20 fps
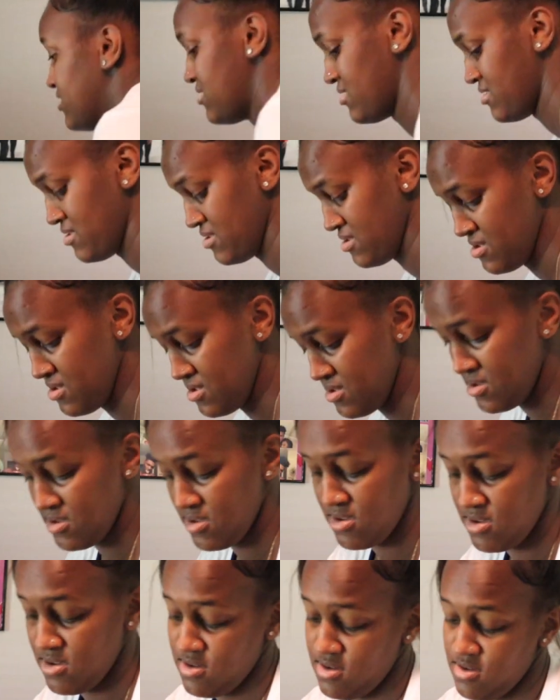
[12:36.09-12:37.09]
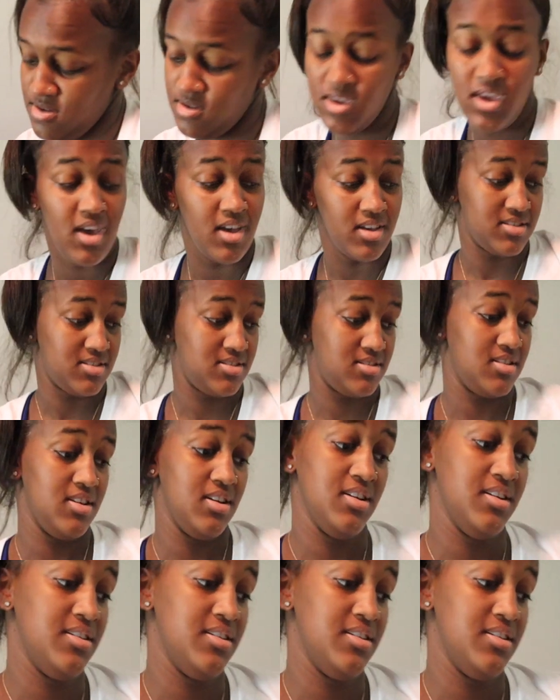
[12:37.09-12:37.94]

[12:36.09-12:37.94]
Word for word: Grow so fast. Yes.